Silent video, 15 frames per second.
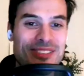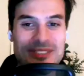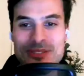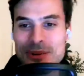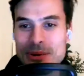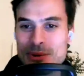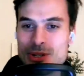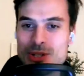
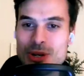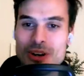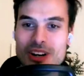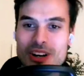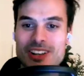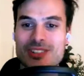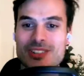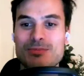we were so
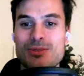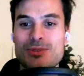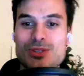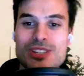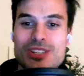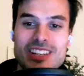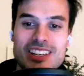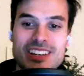accustomed to
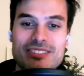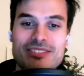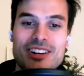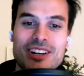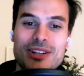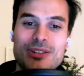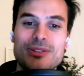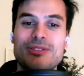seeing a
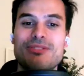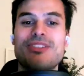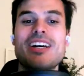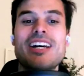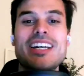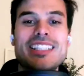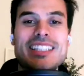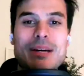final of
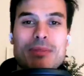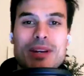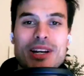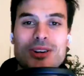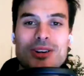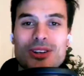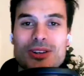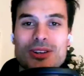Tapia
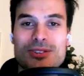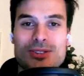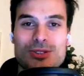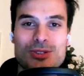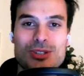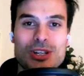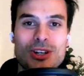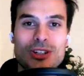Coello versus
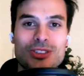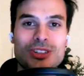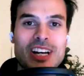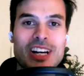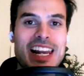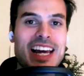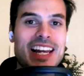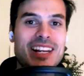Chingotto and
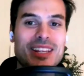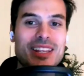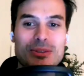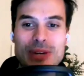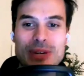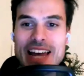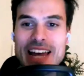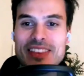Galán, and then
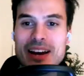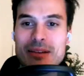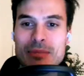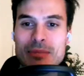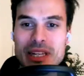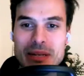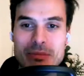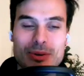we had that
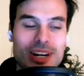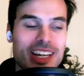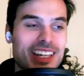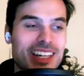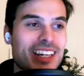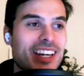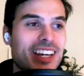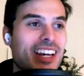mini
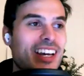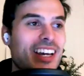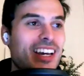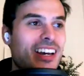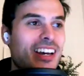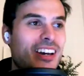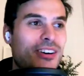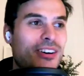break
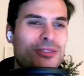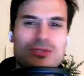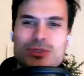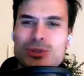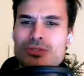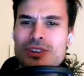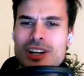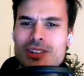of
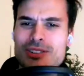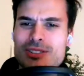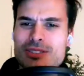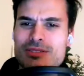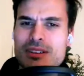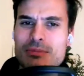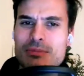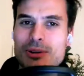two finals, if
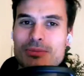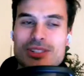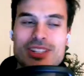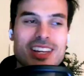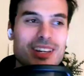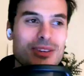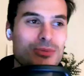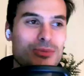I'm not
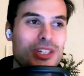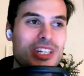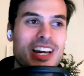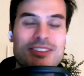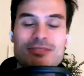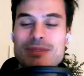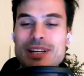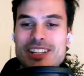mistaken, which kind
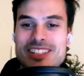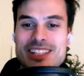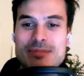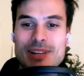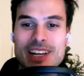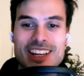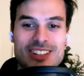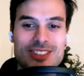of made it seem
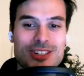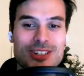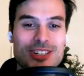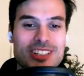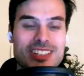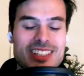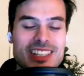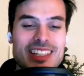like an
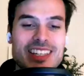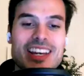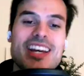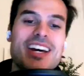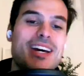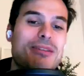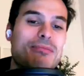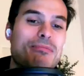eternity.
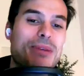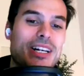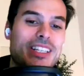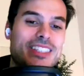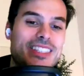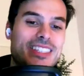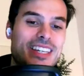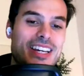
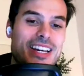But